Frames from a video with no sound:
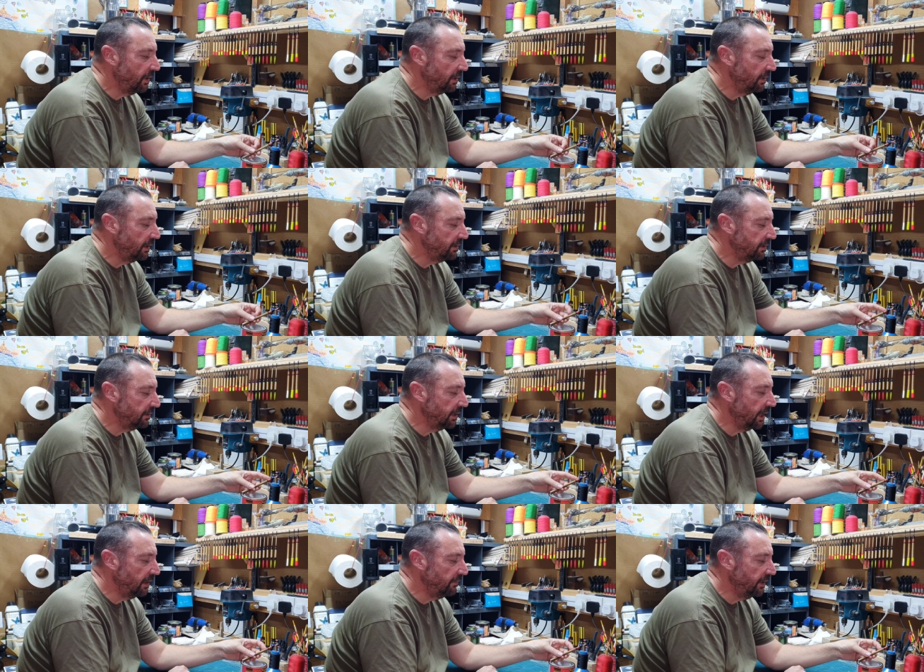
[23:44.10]
we've got a nice little
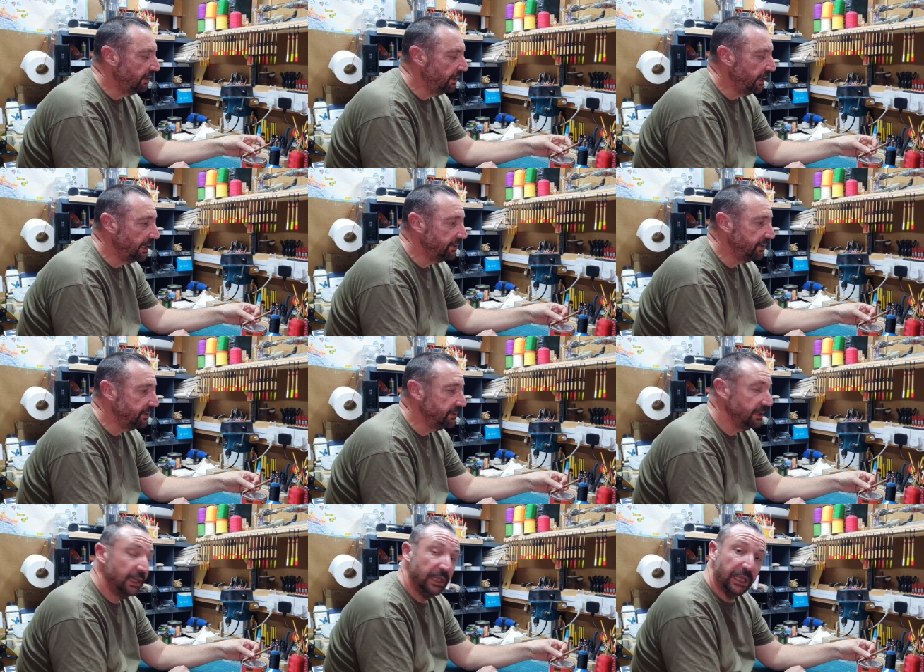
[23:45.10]
color
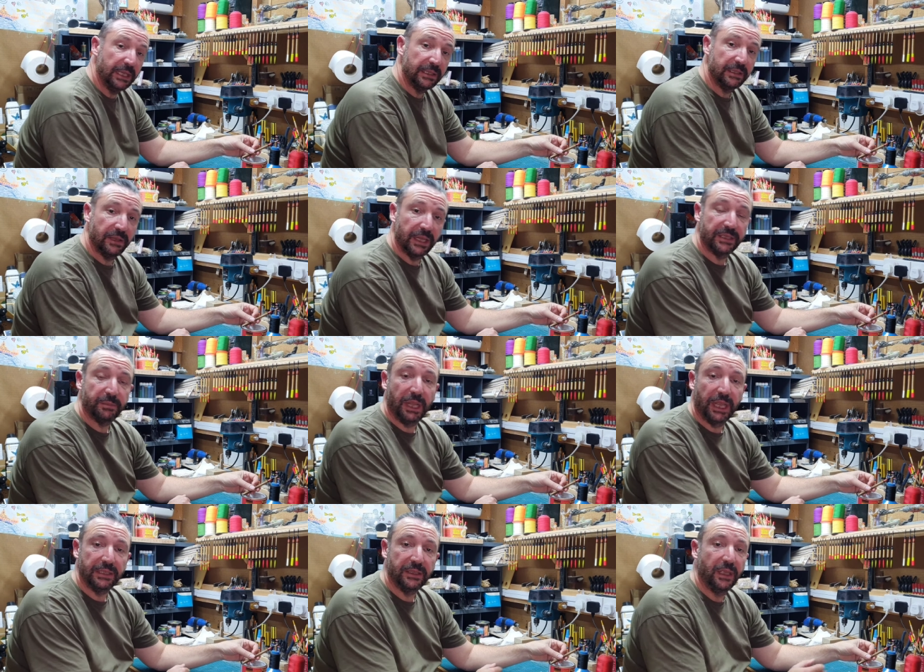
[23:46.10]
variations. And as I
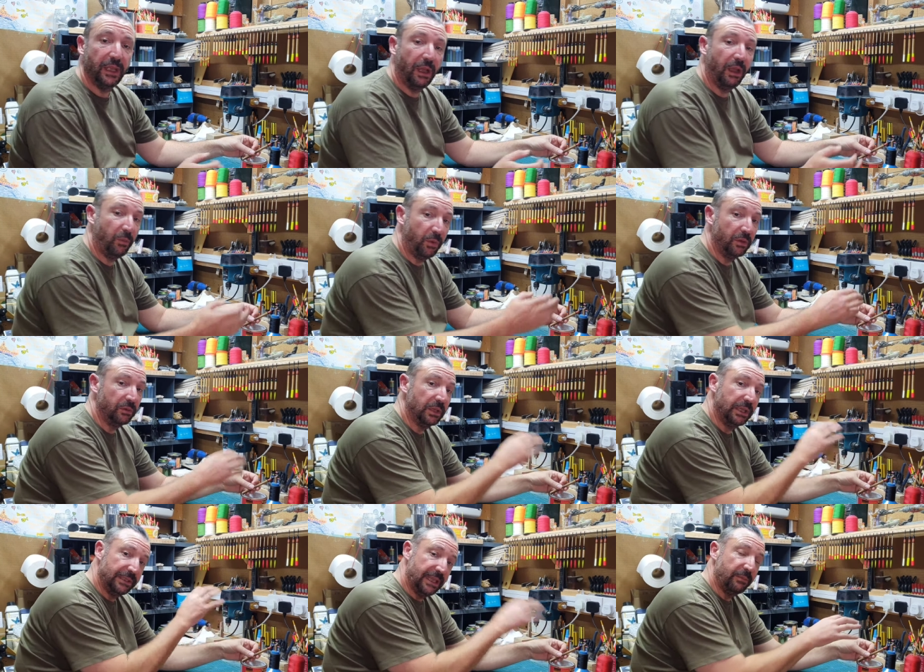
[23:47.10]
explained, I will
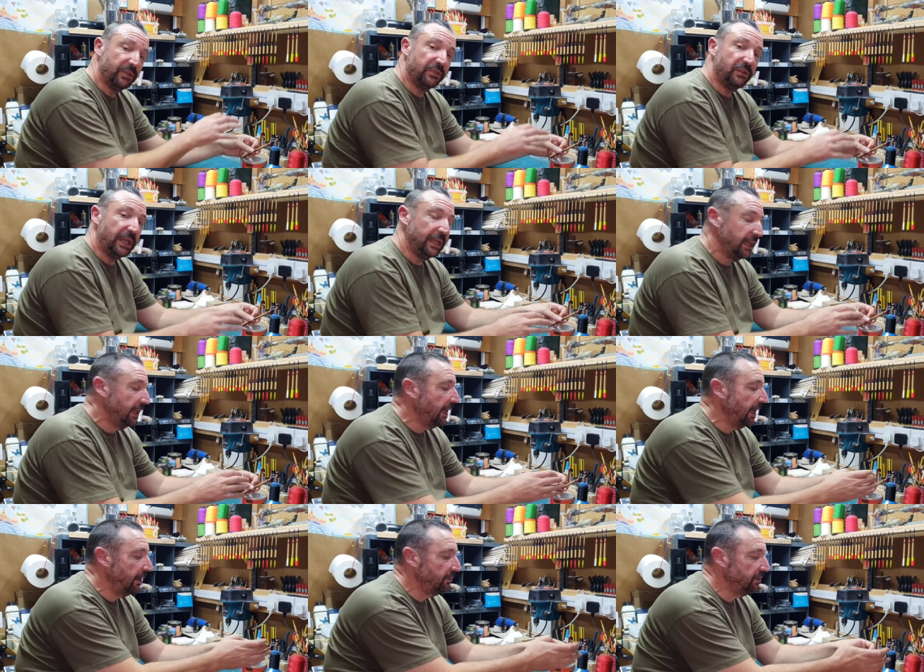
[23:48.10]
demonstrate
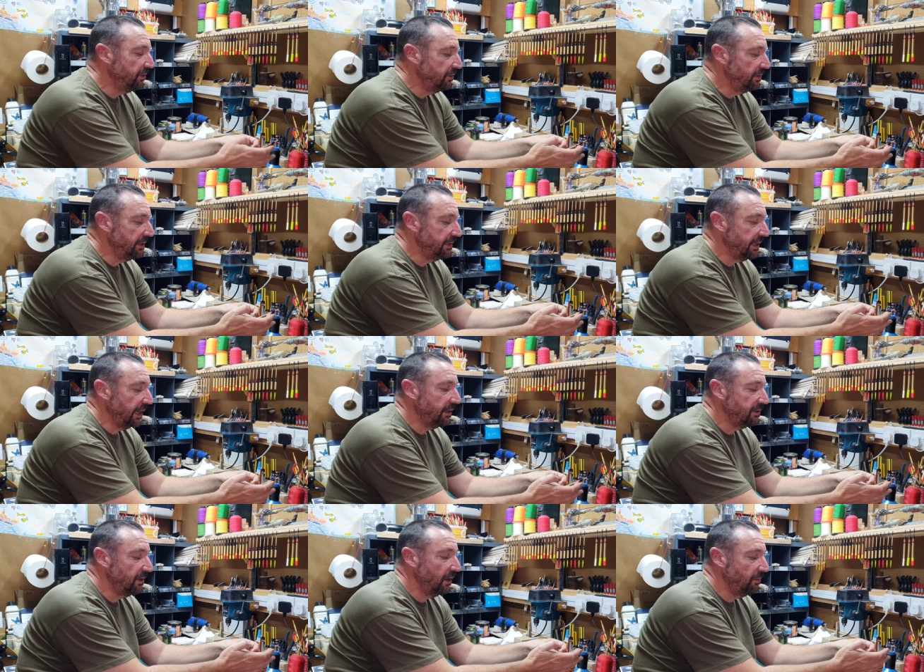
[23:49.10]
how to do this
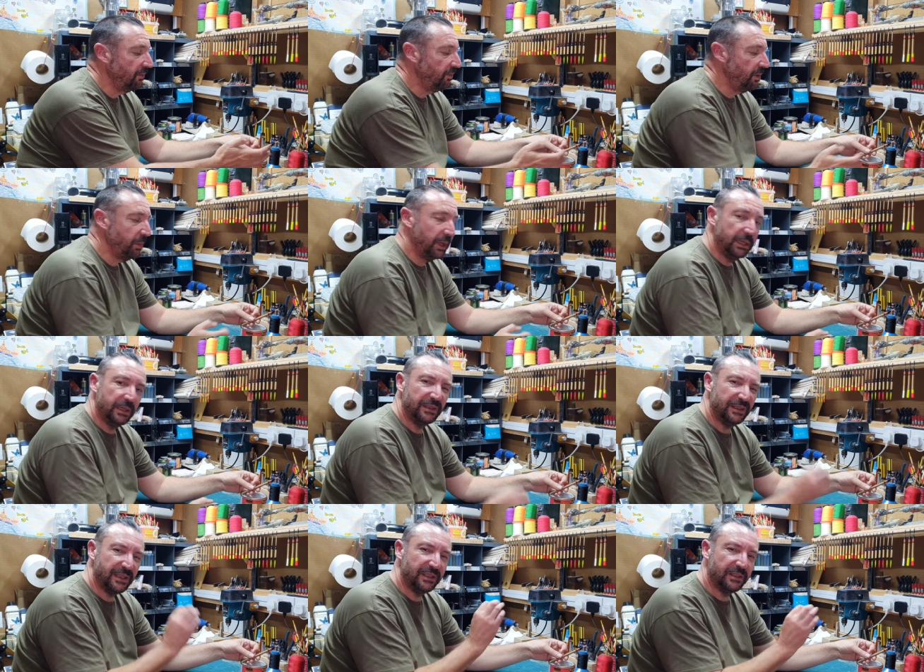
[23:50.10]
second type of whipping,
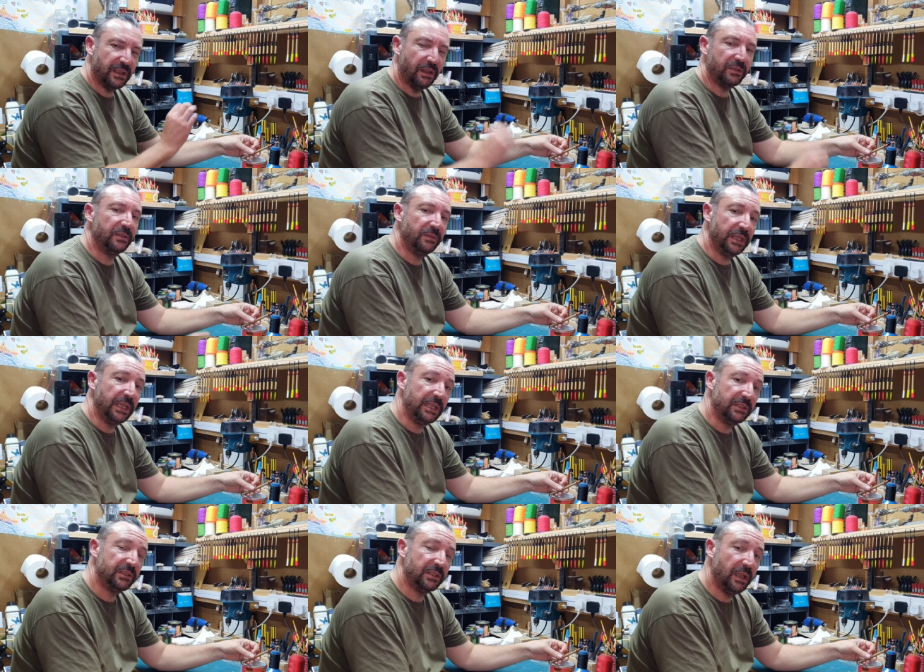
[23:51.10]
because the start of it
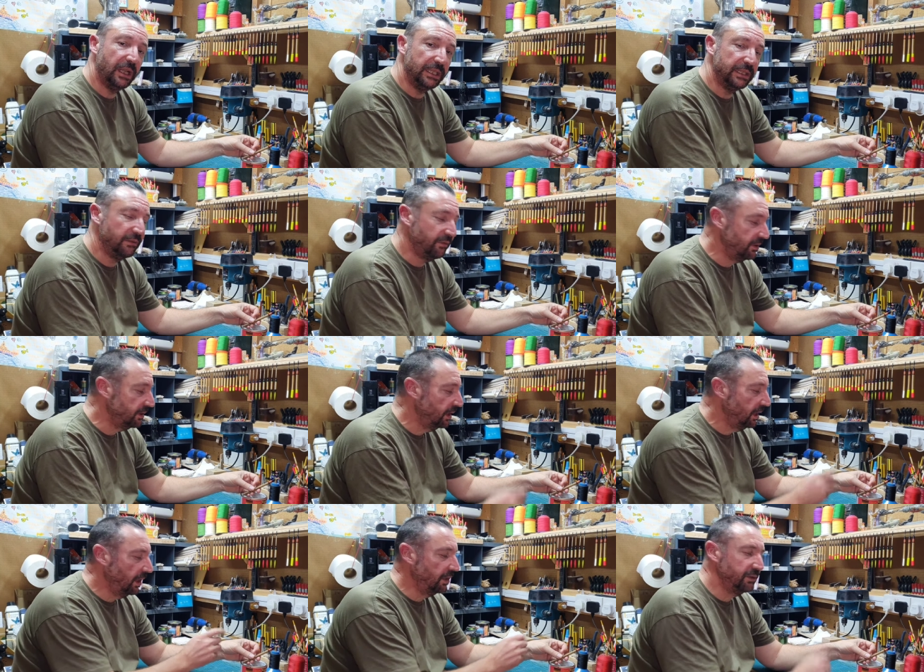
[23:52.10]
is slightly different.
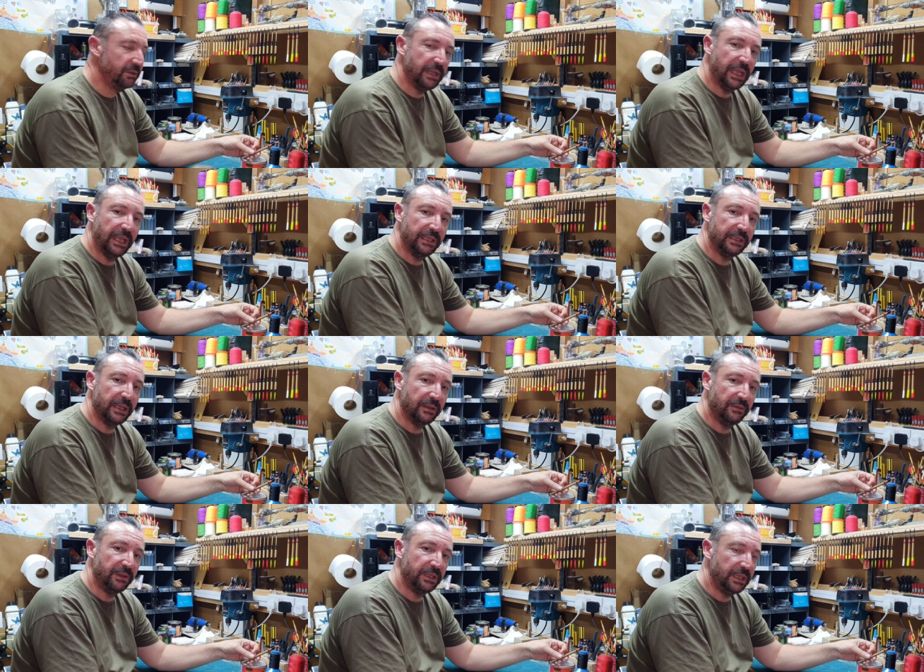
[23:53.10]
I'll do that in
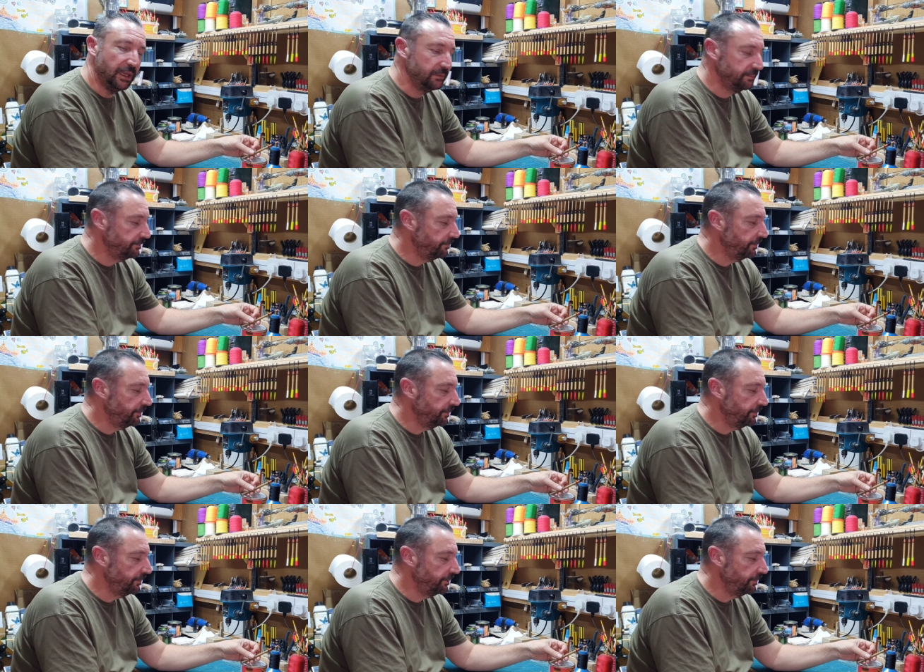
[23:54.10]
another video.